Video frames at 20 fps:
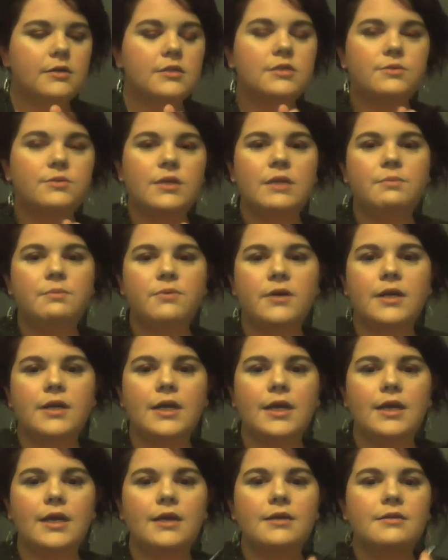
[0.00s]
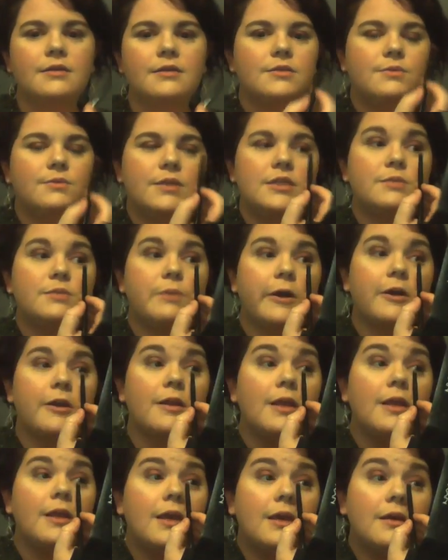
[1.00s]
It's really pretty. It's really
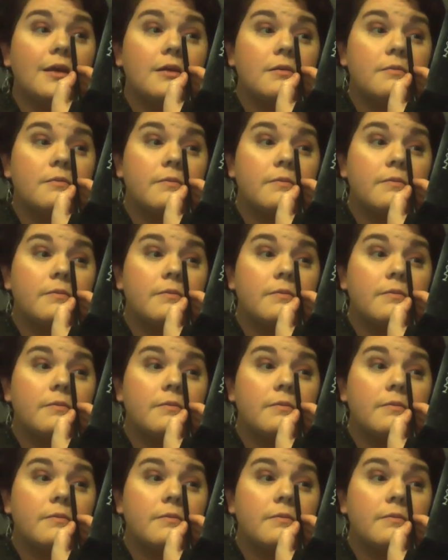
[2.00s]
sparkly.